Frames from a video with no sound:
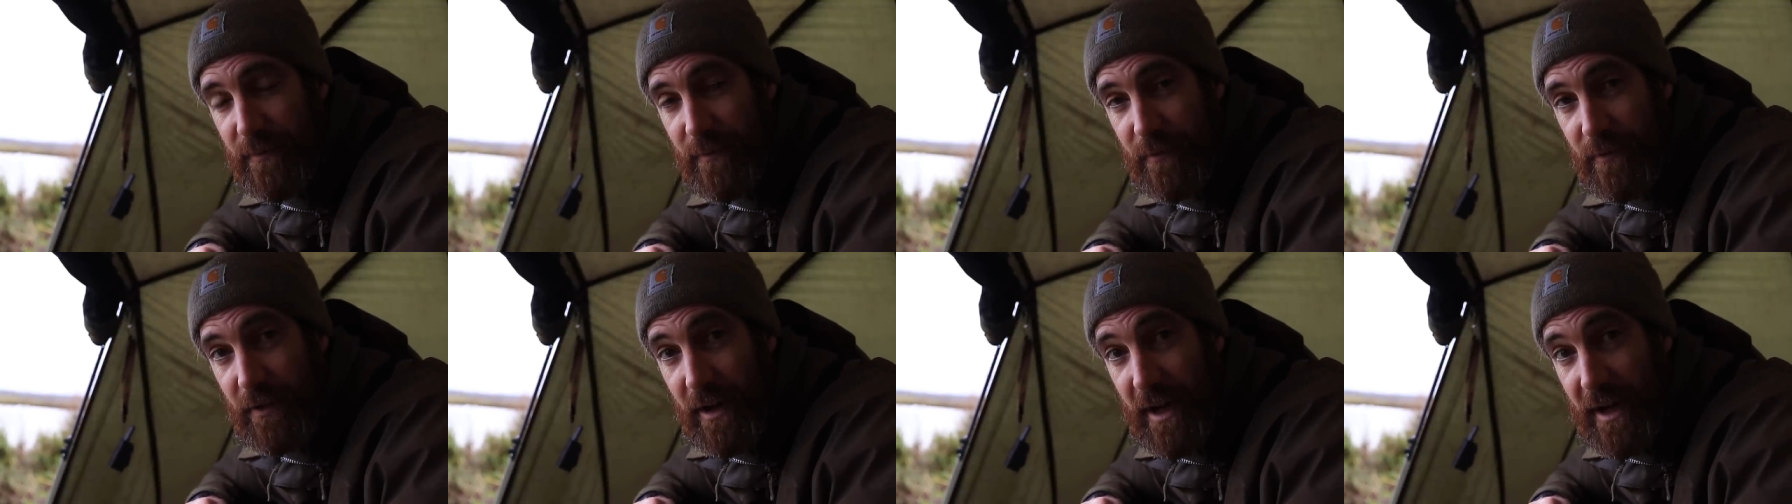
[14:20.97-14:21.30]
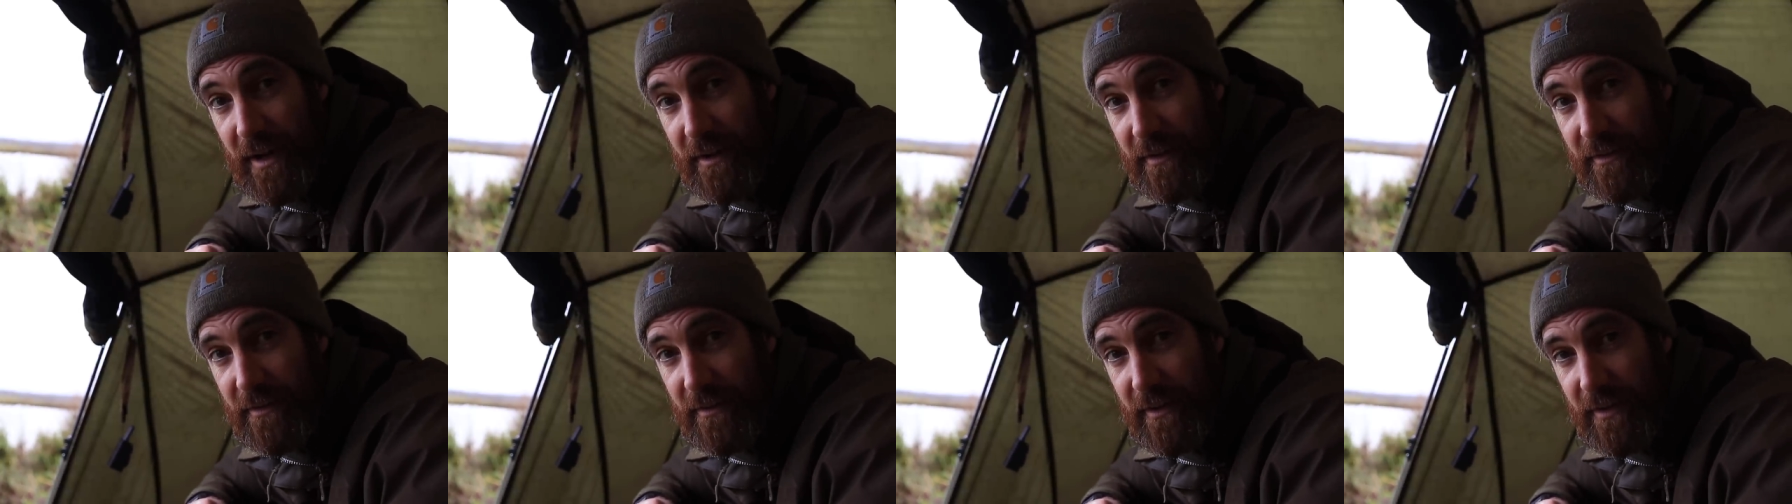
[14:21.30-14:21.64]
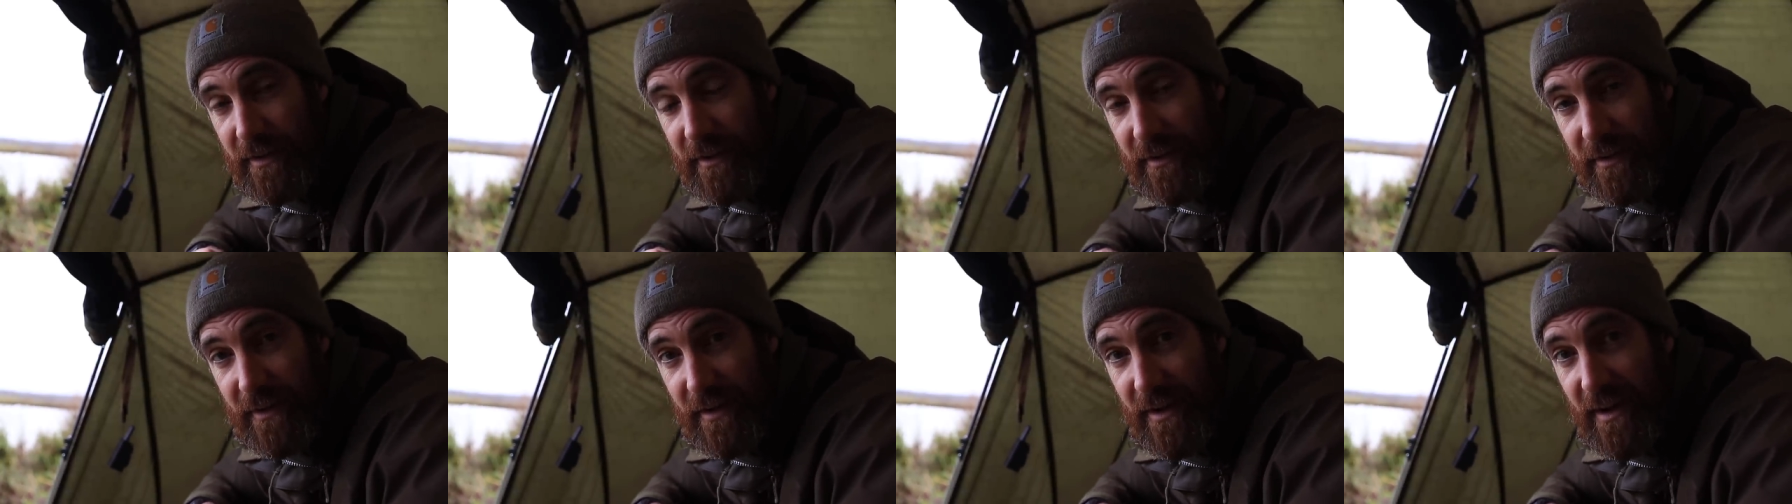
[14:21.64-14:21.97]

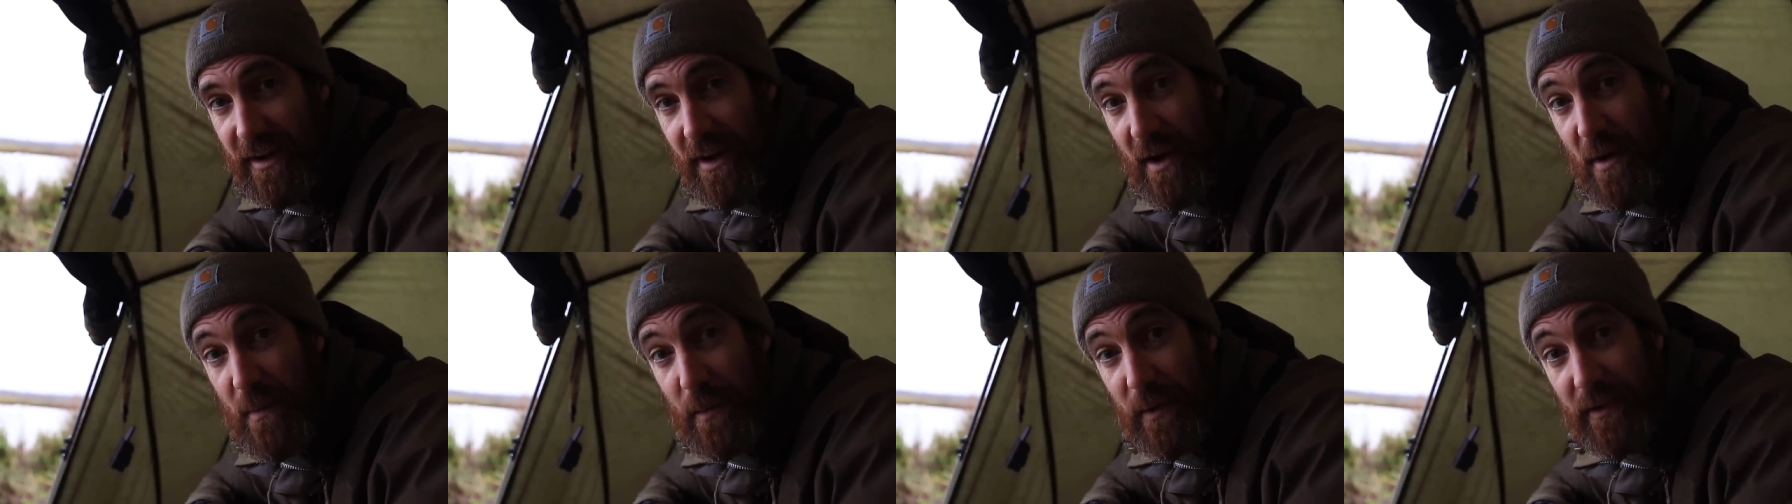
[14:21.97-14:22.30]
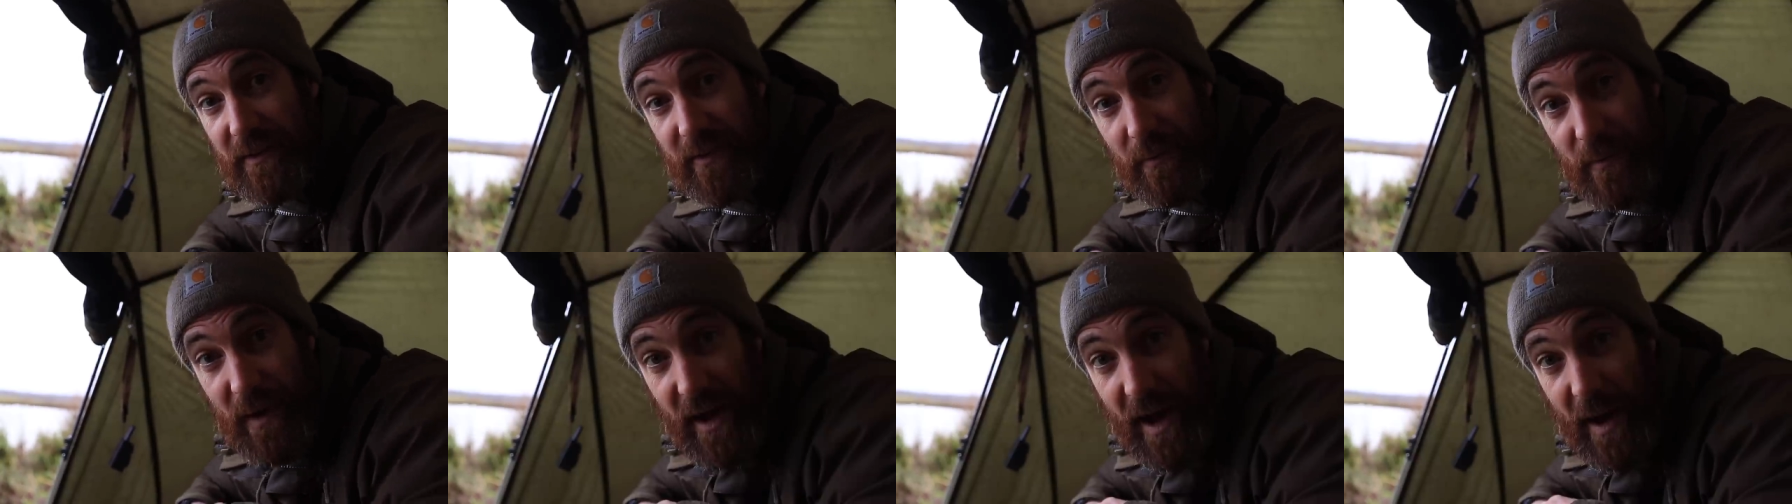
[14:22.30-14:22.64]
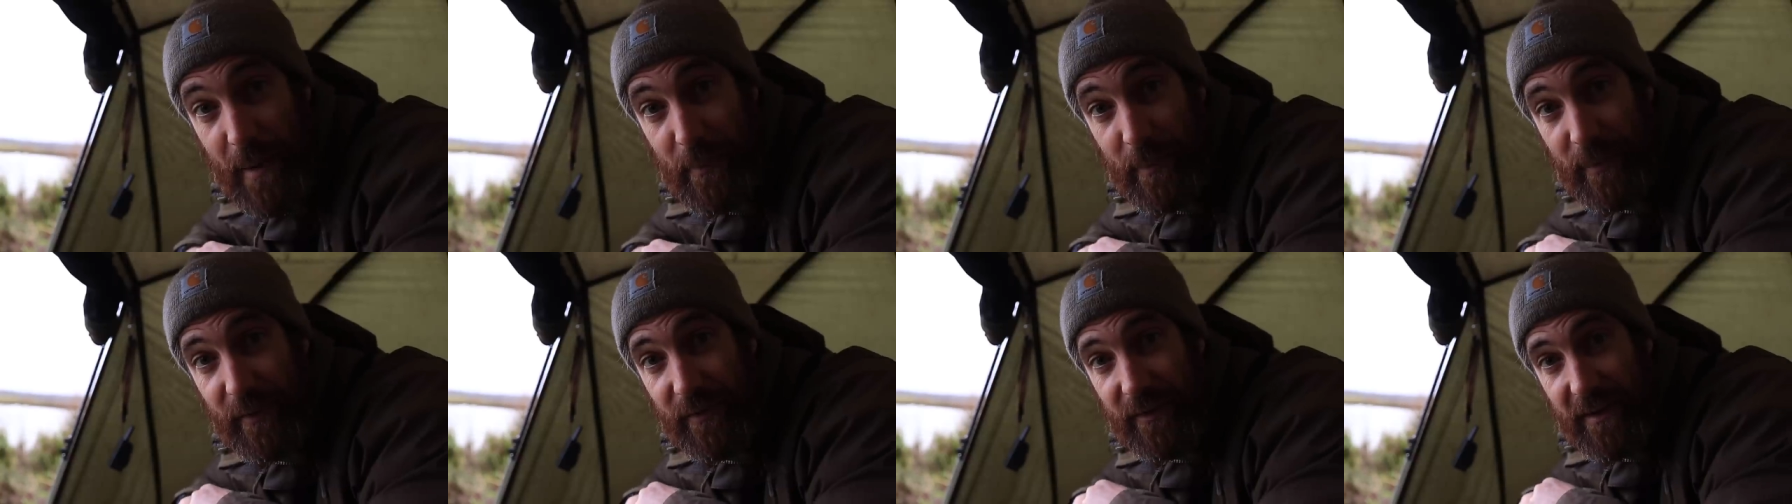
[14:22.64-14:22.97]
relaxing, and hoping something
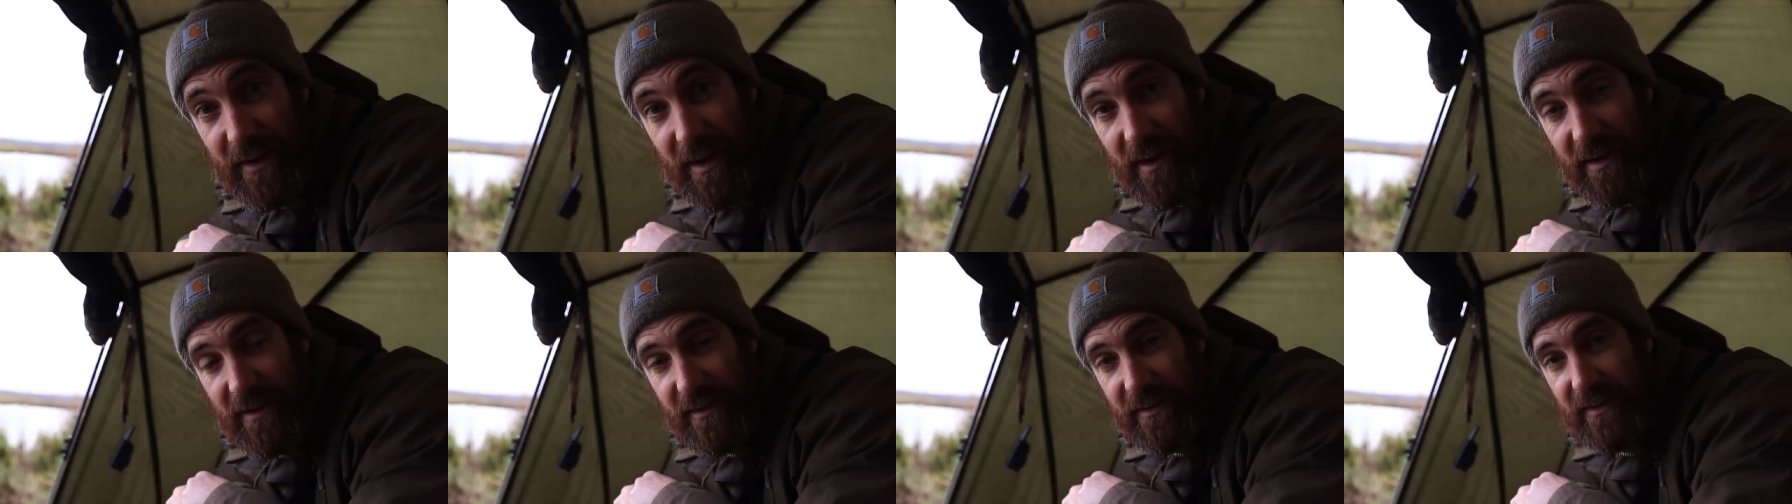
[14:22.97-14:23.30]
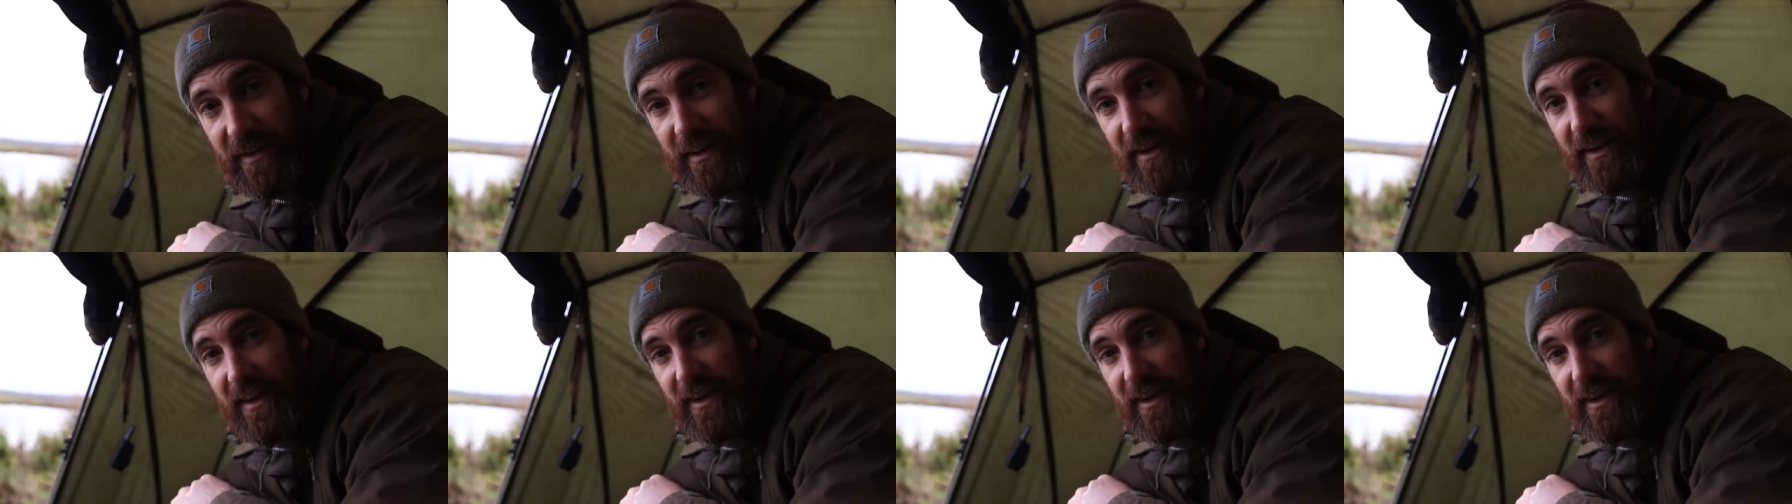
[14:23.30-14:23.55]
happens, guys.